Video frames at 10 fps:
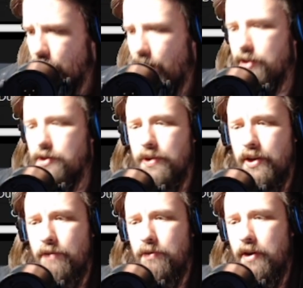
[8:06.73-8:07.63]

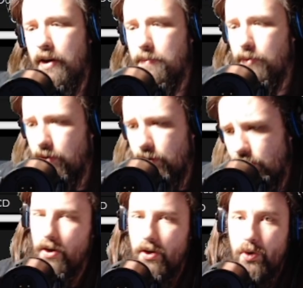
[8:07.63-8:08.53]
Actually, if I pull it
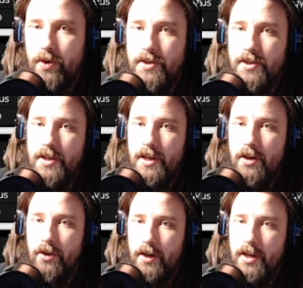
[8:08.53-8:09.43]
up, you can see
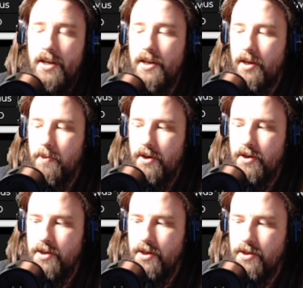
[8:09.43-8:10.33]
her E
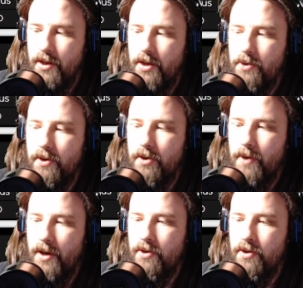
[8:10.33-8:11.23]
damage is literally
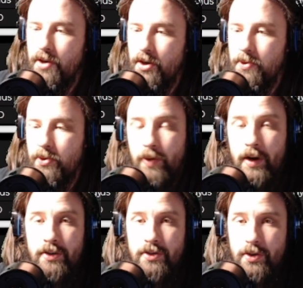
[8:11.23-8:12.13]
around double
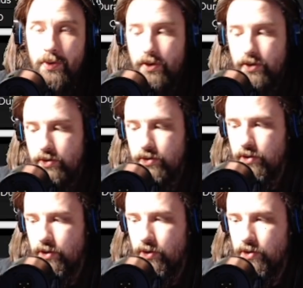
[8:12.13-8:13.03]
Raiden
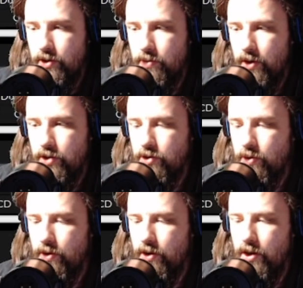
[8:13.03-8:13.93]
Shogun's. You can see Raiden
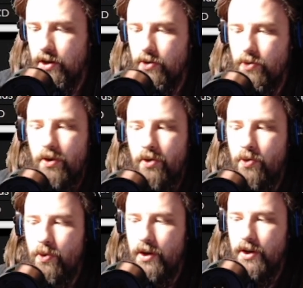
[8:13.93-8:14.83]
Shogun here. Our
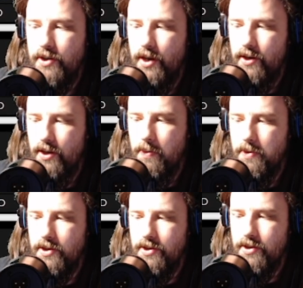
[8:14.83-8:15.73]
coordinated attack
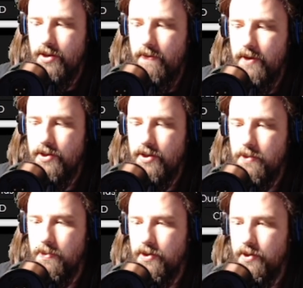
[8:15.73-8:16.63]
damage is
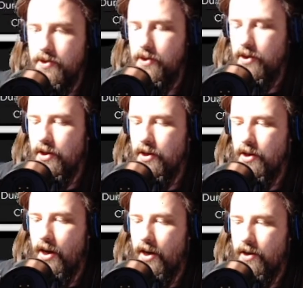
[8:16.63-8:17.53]
76%,
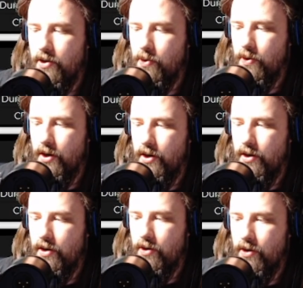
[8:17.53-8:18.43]
and then
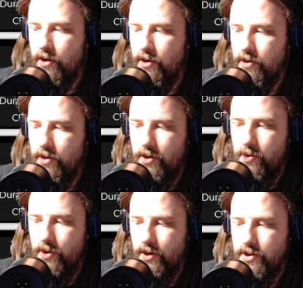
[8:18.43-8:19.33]
coordinated, or not the
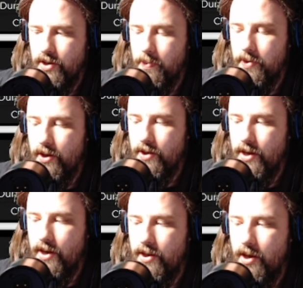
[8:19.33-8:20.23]
coordinated attack, but the
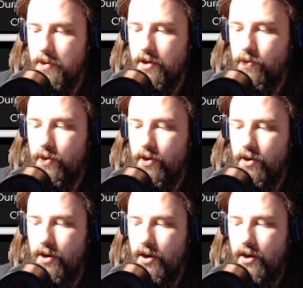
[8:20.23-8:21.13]
attack damage
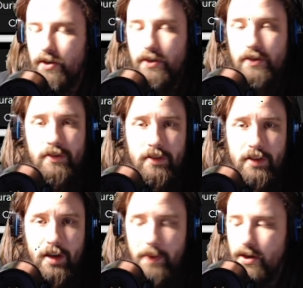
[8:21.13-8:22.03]
for
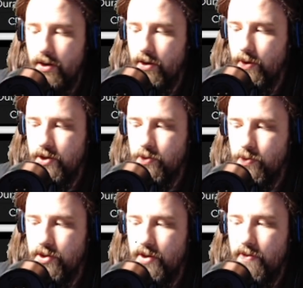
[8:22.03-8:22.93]
Yae Miko is
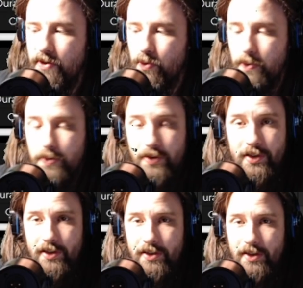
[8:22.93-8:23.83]

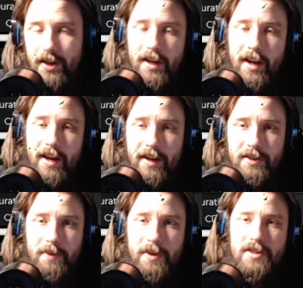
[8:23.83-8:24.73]
171%. And
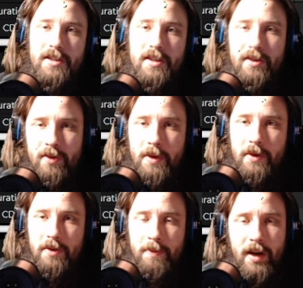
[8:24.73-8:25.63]
not to mention, they're going to be
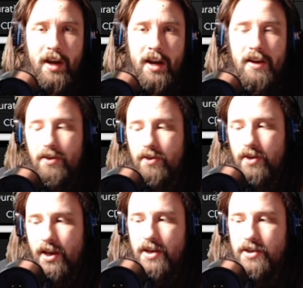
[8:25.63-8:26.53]
able to combine and they're going
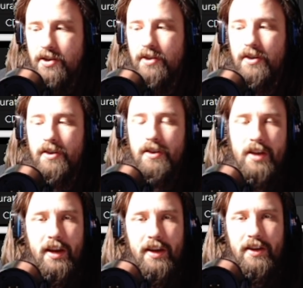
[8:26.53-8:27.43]
to hit each other
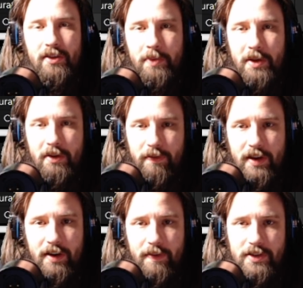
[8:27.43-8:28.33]
and they're going to be able to
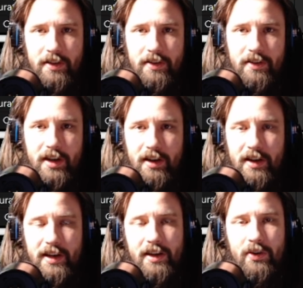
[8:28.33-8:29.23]
feed off each other, kind of
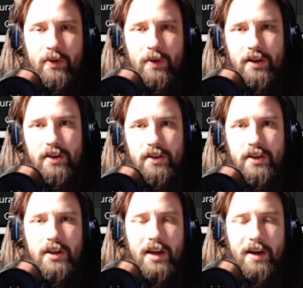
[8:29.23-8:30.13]
like how
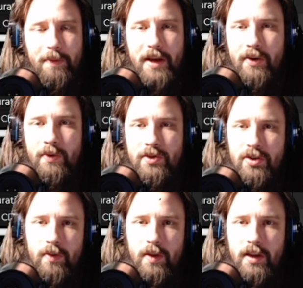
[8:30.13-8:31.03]
Albedo and
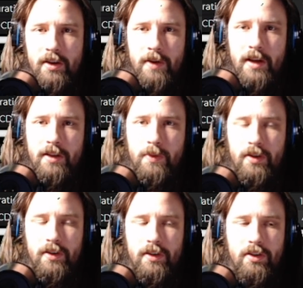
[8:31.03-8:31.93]
Zhongli interact,
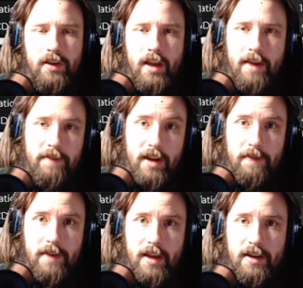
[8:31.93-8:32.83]
where you can have an
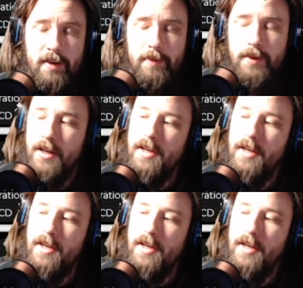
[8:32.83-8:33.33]
AFK comp.